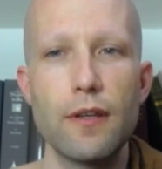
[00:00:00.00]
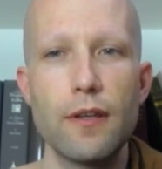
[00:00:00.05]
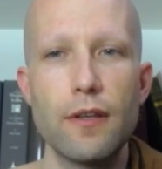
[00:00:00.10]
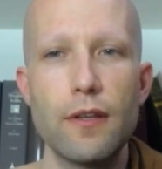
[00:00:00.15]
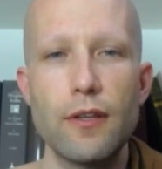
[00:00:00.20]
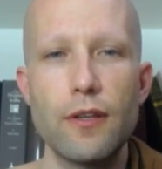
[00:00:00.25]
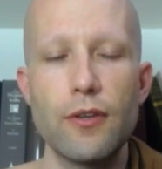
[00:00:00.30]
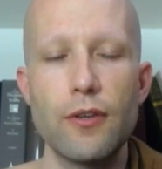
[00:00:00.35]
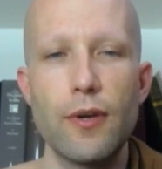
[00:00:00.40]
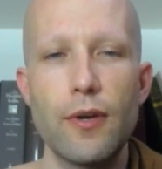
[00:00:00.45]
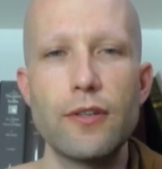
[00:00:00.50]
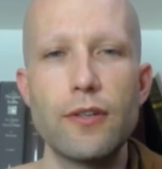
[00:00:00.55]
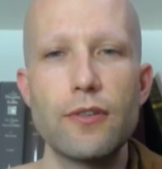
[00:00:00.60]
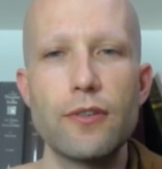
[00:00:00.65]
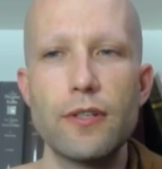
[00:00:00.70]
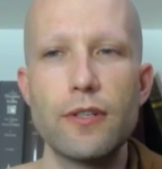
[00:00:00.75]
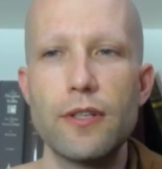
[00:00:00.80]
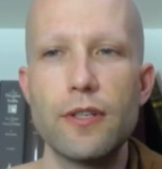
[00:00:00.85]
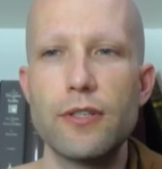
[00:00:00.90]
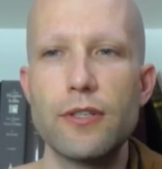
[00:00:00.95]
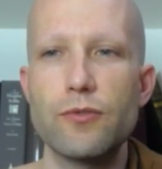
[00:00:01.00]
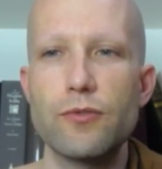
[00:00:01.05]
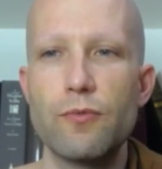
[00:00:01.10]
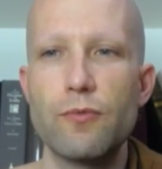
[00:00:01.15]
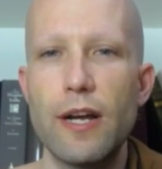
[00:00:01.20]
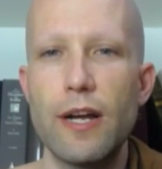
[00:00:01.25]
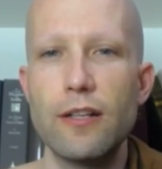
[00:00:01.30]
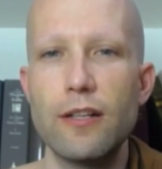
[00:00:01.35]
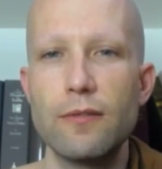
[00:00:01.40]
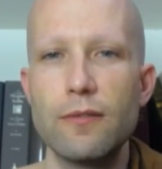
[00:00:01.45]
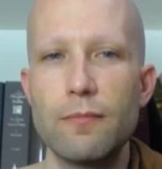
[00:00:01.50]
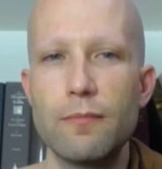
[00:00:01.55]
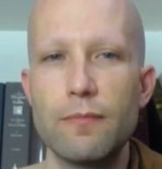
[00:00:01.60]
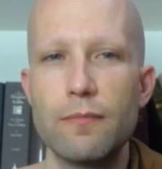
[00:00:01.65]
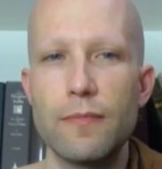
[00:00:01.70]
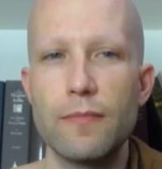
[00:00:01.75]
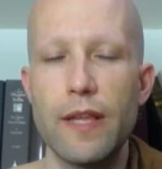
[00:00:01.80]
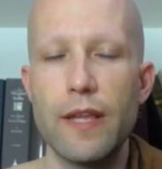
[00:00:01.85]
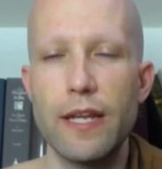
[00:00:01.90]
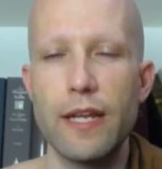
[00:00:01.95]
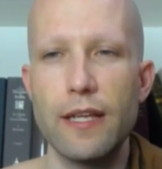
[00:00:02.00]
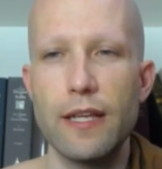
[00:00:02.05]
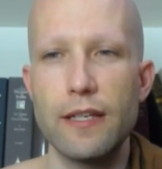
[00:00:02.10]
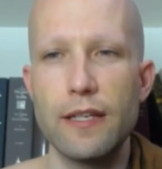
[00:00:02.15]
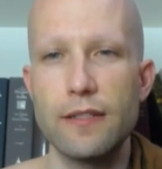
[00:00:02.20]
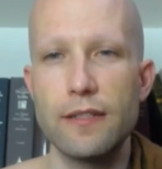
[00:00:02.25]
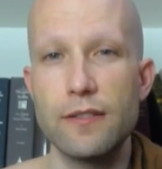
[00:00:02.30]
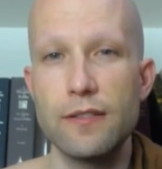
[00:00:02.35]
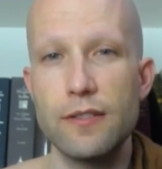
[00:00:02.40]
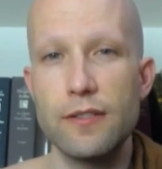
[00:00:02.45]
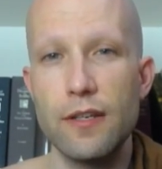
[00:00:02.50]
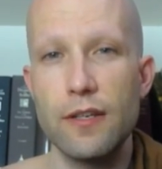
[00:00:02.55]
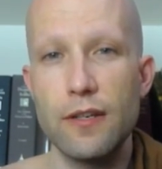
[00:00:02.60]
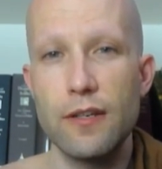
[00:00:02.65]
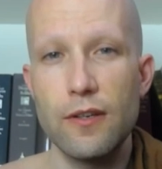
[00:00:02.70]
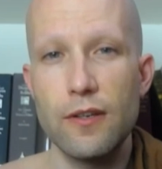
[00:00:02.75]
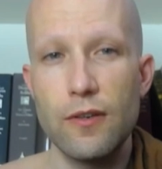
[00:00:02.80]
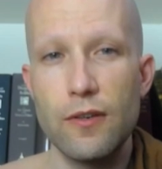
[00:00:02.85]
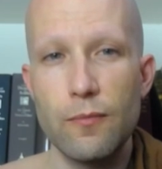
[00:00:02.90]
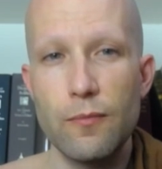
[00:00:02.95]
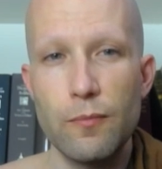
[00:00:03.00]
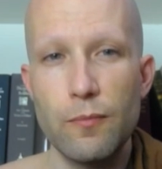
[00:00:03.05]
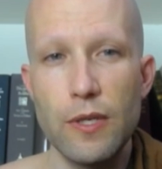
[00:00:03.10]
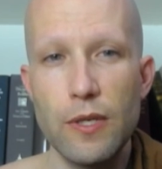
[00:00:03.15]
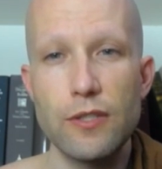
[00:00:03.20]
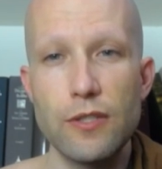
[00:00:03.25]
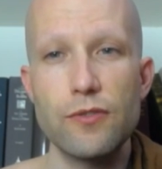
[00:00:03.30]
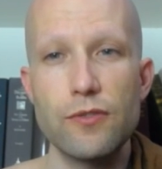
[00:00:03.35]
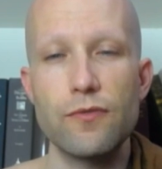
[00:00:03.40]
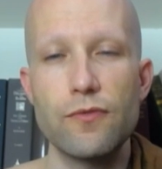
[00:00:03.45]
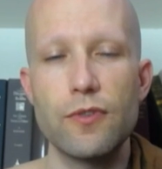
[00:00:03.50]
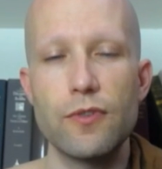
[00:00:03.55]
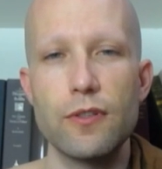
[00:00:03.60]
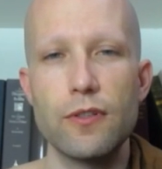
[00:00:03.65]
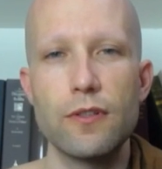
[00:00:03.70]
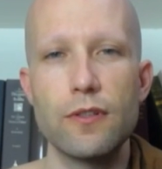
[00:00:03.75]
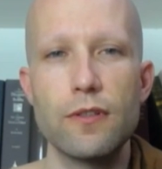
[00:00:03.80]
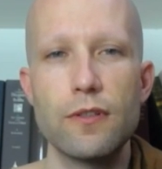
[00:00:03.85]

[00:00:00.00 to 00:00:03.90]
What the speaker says: you enter into this realm that is peaceful,